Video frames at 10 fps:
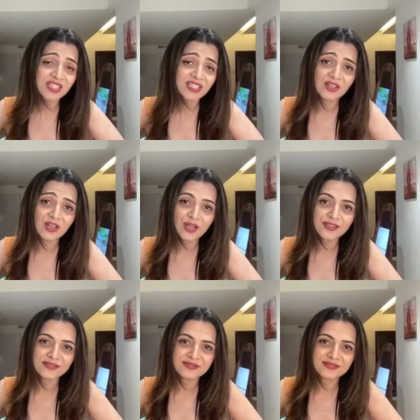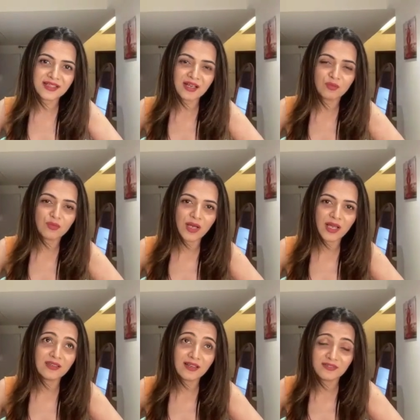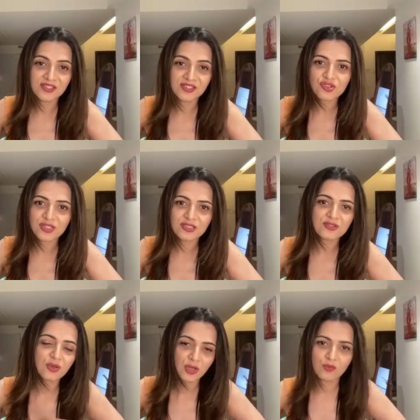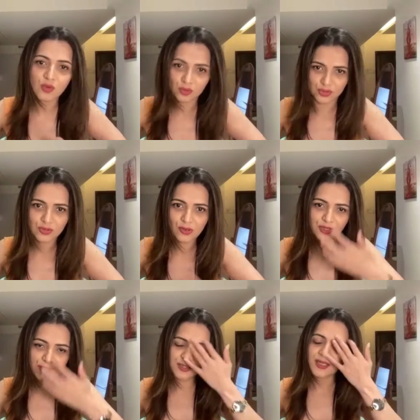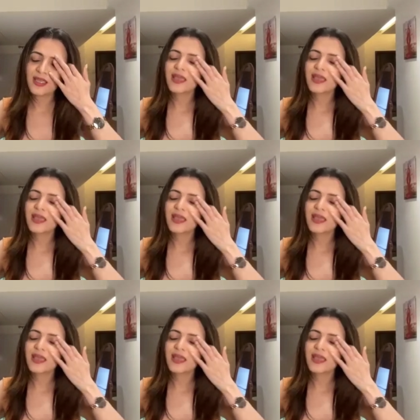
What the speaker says: read a lot. I love history, so I watch a lot.